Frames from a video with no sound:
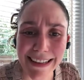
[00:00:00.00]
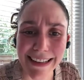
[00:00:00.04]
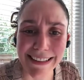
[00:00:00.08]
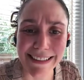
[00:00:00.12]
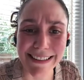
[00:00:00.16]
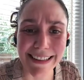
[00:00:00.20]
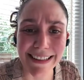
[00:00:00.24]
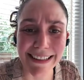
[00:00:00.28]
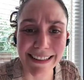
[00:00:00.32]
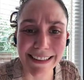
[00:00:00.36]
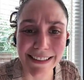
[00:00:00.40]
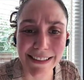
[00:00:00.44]
I
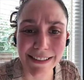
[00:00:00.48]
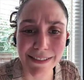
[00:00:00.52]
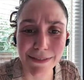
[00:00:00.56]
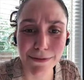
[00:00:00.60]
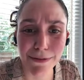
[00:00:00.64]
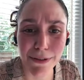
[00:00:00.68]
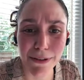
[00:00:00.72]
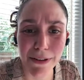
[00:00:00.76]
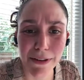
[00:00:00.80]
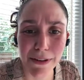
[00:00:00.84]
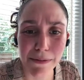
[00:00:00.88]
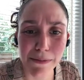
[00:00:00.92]
think
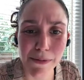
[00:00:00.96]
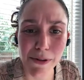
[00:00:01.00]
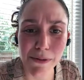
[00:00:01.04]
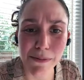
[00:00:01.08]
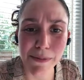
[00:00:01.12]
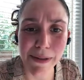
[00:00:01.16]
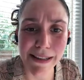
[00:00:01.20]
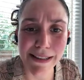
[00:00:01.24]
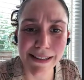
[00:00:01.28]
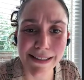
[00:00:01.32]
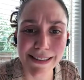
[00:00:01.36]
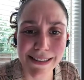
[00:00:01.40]
for the
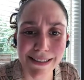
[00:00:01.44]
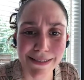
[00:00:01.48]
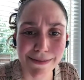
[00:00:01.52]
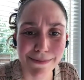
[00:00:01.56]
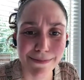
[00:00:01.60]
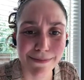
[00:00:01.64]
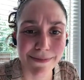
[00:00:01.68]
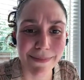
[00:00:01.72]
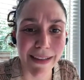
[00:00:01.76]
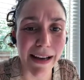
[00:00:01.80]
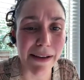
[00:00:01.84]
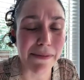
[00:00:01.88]
moment,
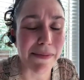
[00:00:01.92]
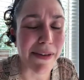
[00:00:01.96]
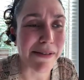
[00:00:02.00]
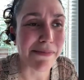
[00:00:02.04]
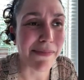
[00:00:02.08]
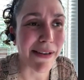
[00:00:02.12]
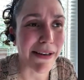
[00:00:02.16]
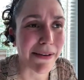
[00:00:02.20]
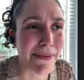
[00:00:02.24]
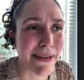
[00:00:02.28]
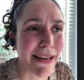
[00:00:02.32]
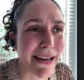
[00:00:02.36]
I
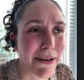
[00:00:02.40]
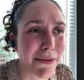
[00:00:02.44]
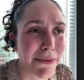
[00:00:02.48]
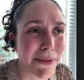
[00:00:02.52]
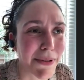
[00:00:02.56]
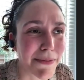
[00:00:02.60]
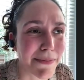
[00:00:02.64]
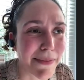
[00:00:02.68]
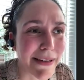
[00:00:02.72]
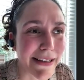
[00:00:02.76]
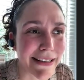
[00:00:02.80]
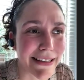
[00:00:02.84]
mean, maybe I
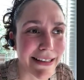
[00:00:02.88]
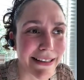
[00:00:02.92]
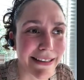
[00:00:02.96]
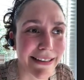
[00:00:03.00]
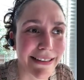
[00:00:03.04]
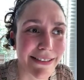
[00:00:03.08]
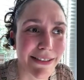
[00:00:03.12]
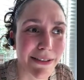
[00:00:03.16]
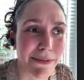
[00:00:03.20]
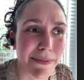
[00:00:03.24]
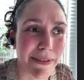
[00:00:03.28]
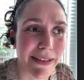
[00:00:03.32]
would make
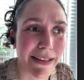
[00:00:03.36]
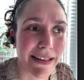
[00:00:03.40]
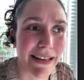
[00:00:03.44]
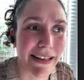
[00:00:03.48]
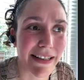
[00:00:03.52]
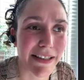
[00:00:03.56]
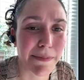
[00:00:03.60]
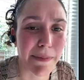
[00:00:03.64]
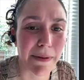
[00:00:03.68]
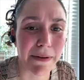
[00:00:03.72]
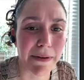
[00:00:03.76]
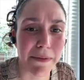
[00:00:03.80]
like something
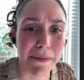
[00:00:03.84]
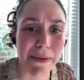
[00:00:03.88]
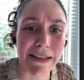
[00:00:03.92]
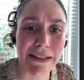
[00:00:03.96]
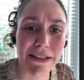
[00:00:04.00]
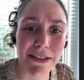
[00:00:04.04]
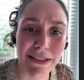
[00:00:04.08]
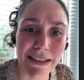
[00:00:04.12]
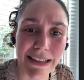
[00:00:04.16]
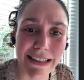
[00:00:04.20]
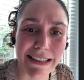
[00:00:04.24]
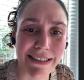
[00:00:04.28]

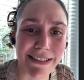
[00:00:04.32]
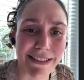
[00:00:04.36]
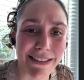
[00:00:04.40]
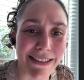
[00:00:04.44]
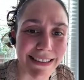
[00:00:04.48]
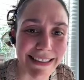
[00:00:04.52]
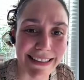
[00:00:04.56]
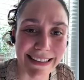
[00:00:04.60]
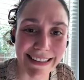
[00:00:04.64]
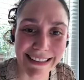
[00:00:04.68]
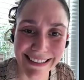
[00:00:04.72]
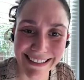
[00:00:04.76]
experimental little
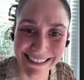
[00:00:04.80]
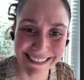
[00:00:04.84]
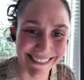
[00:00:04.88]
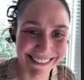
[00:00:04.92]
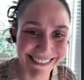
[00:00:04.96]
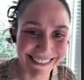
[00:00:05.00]
thing